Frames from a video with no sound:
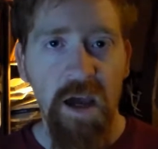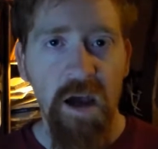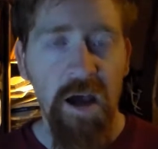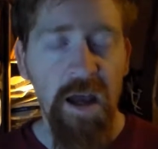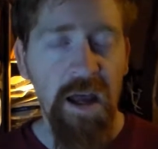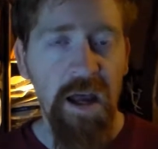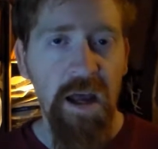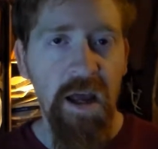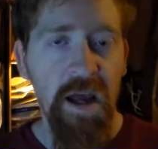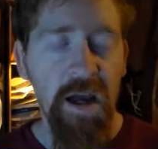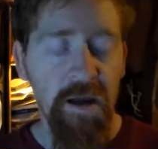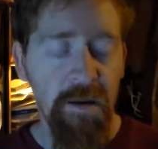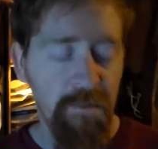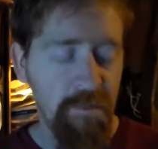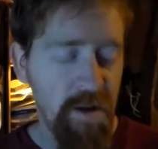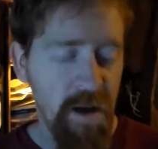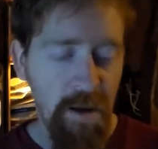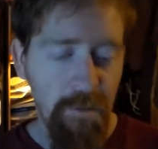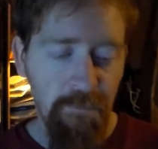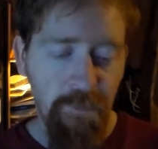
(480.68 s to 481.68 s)
it, it, it,
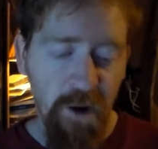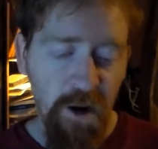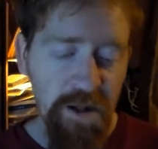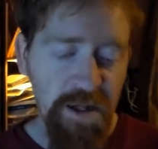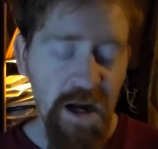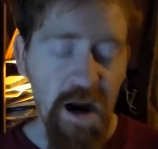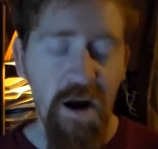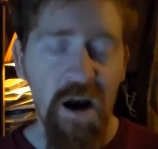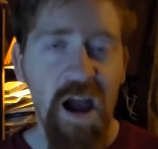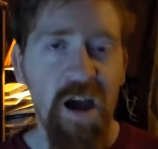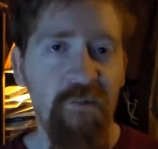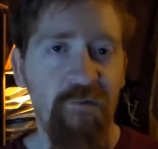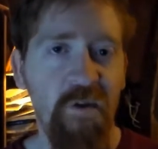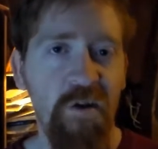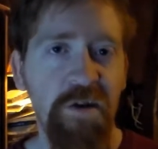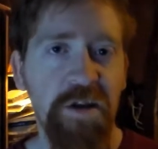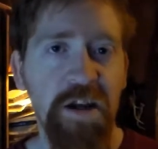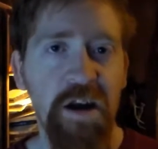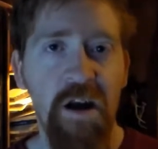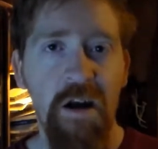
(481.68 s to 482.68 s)
it puts our
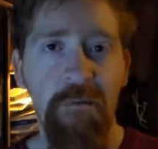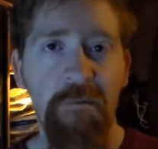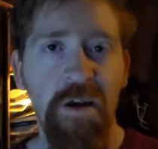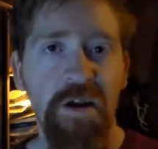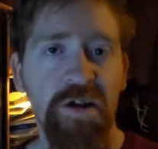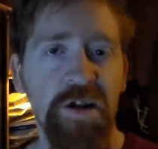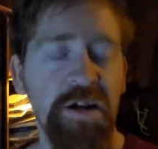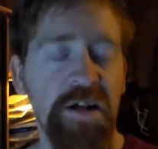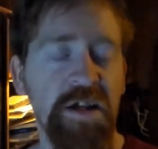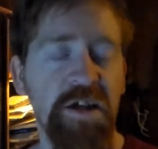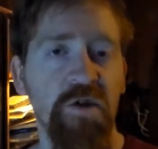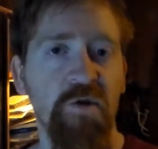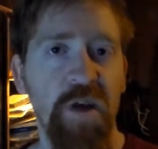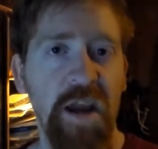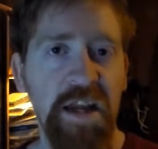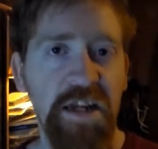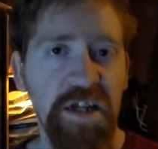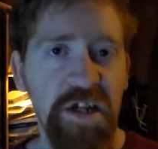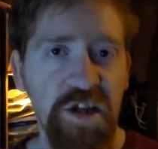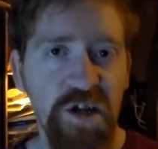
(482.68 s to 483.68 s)
efforts and our missions to
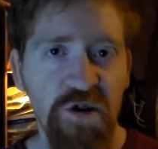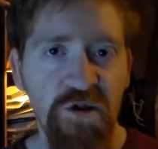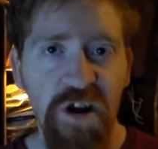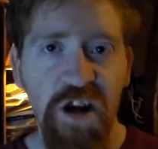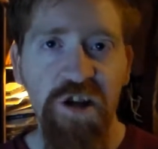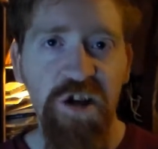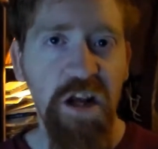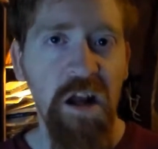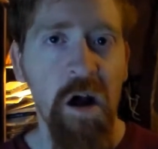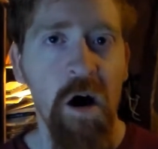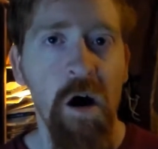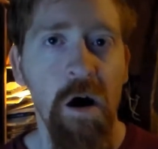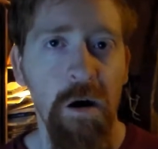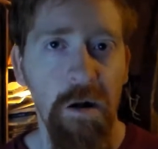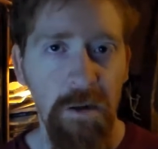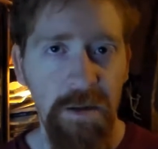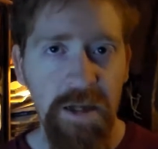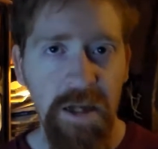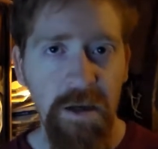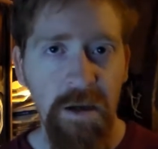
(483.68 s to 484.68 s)
a screeching
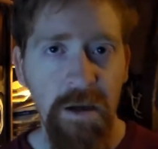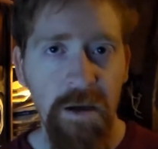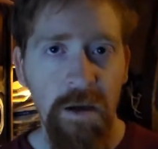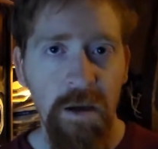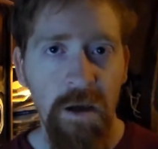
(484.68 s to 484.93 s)
halt